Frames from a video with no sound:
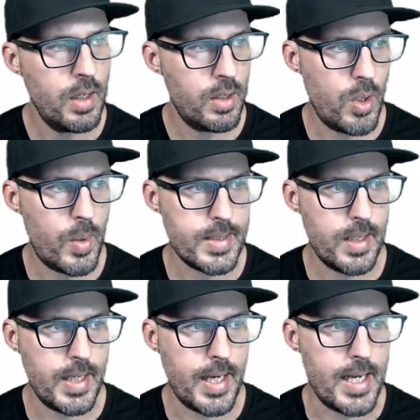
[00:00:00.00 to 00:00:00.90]
Notice
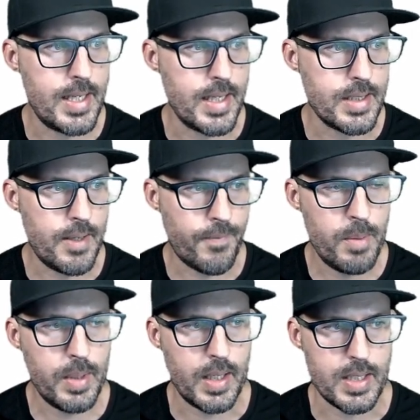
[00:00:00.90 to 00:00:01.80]
that the ID is
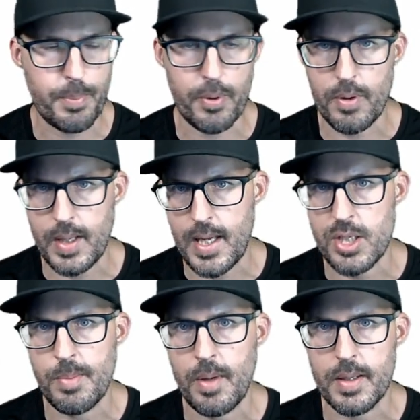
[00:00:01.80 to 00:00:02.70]
different because per the
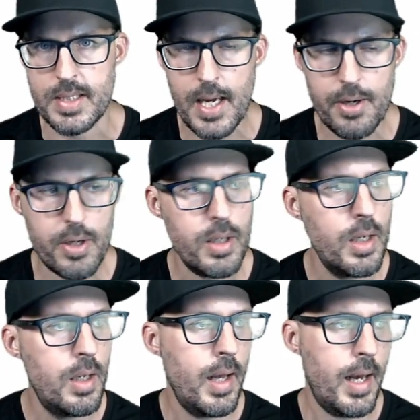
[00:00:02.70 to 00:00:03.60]
HTML standard,
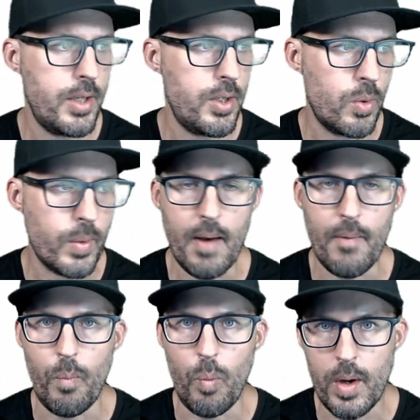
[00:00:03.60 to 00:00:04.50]
uh, you can only
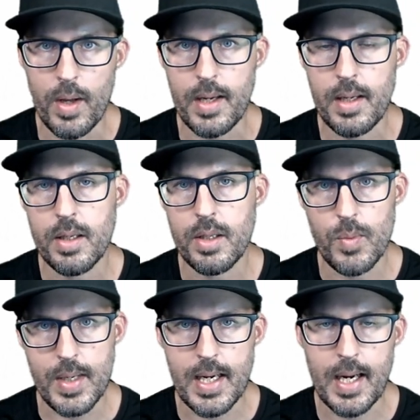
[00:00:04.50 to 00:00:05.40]
have one
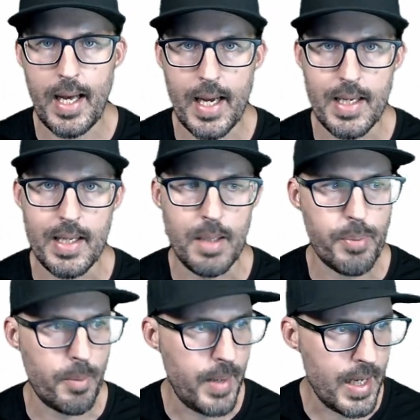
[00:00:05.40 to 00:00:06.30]
unique ID
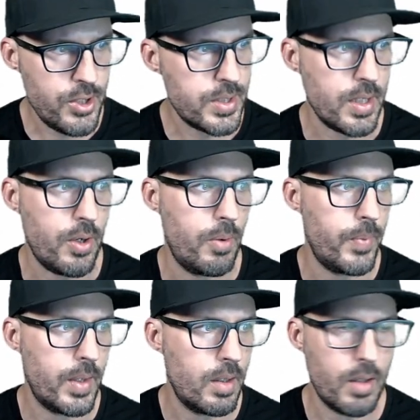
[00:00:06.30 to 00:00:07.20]
per page. So
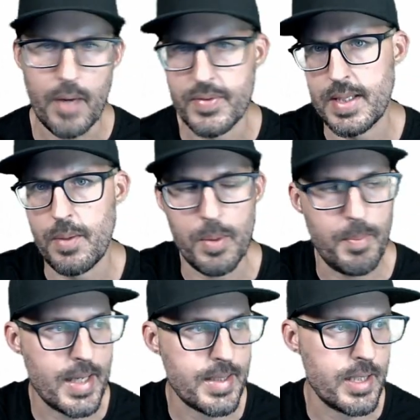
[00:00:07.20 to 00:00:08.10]
obviously it wouldn't
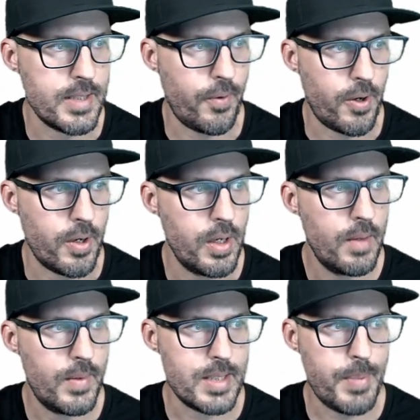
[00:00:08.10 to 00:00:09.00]
make sense for
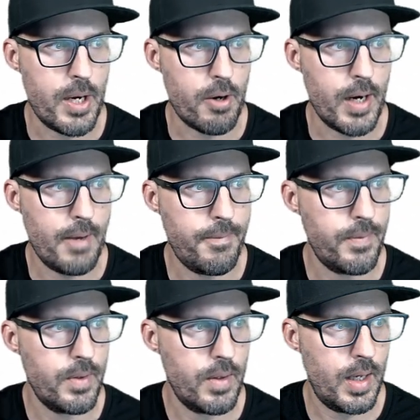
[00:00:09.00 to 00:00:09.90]
this paragraph
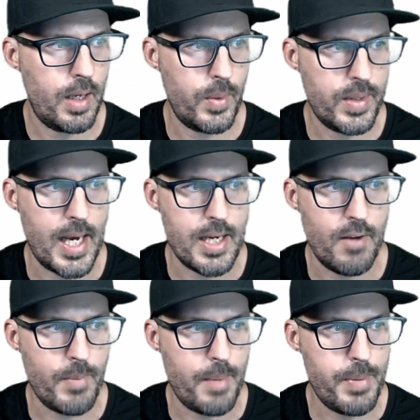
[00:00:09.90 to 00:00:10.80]
uh, with the ID
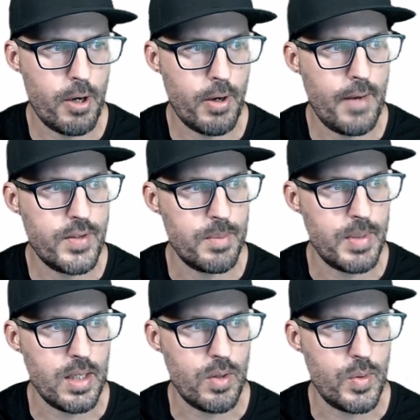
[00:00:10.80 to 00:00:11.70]
of my paragraph to be
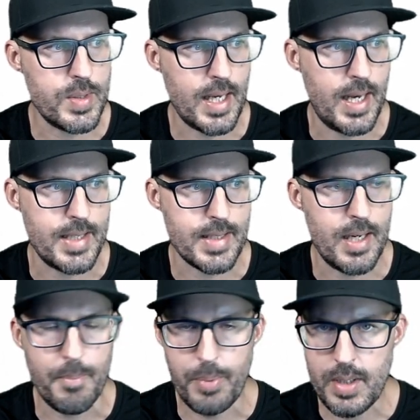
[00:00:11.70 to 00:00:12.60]
used as an
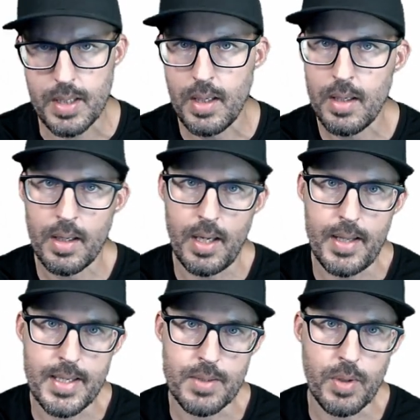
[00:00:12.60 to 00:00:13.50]
input. Uh,
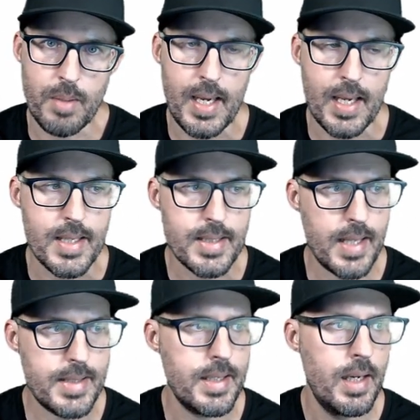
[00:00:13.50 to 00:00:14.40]
that doesn't really make any
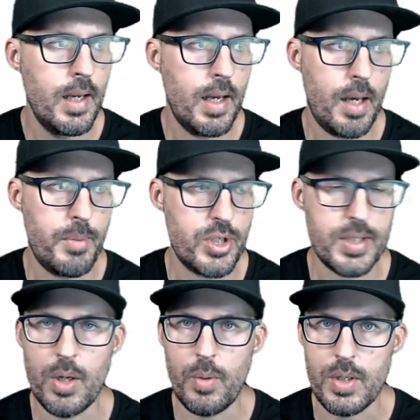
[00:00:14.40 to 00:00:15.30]
sense, um, but just
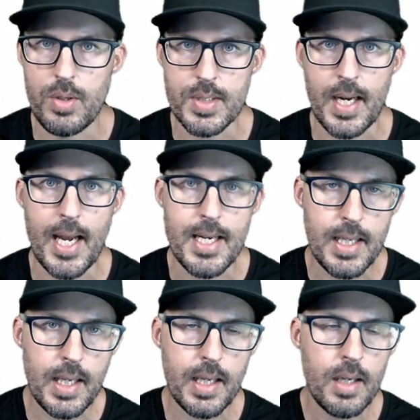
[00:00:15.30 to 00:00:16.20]
know when you use an
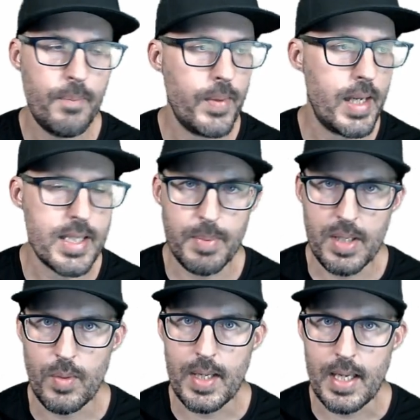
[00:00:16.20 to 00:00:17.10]
ID, it needs to be
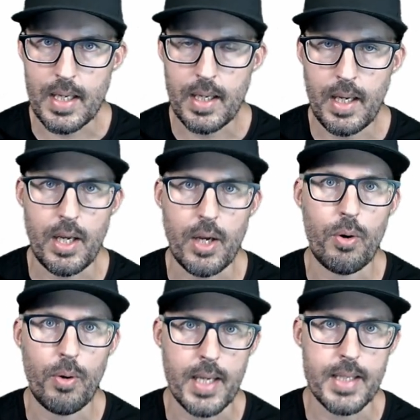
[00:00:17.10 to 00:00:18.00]
unique uh,
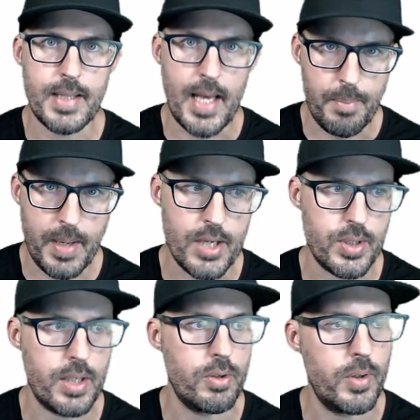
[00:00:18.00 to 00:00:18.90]
across that page
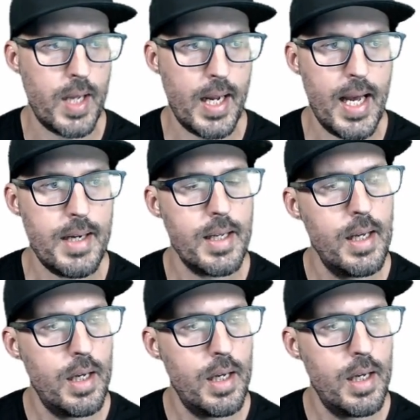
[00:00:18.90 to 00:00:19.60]
that you're looking at.